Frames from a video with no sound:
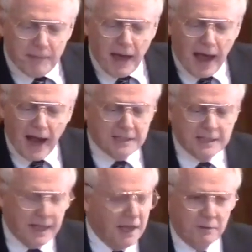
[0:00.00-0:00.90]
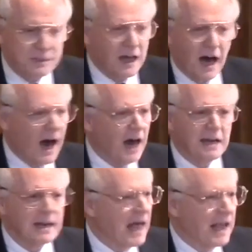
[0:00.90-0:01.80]
actually, it was
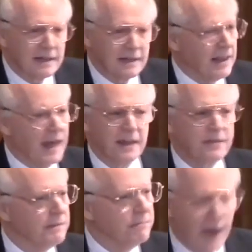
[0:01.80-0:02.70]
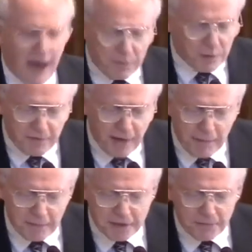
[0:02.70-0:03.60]
unlikely that anything bad would have
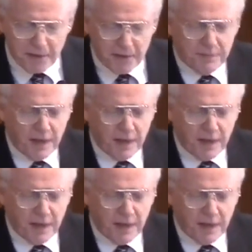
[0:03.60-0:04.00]
happened to me.